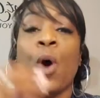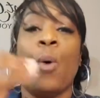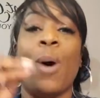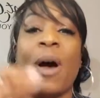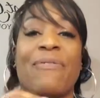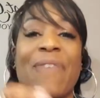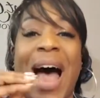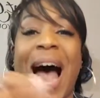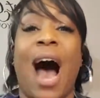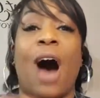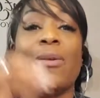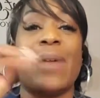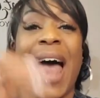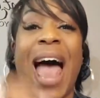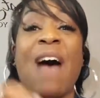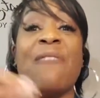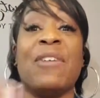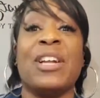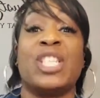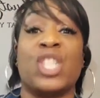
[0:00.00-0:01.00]
without
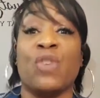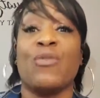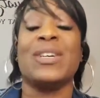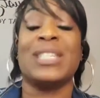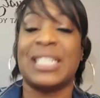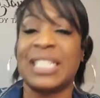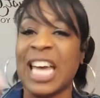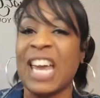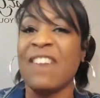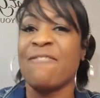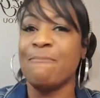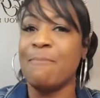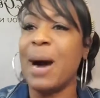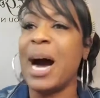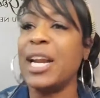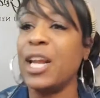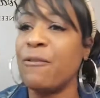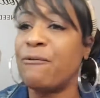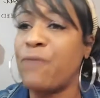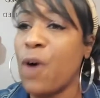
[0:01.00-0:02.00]
having to receive
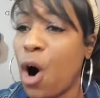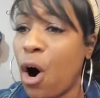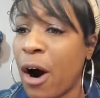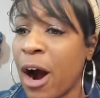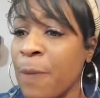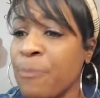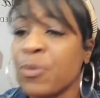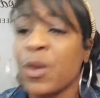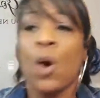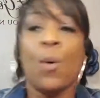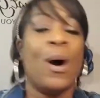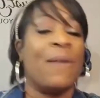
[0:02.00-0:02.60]
money for it,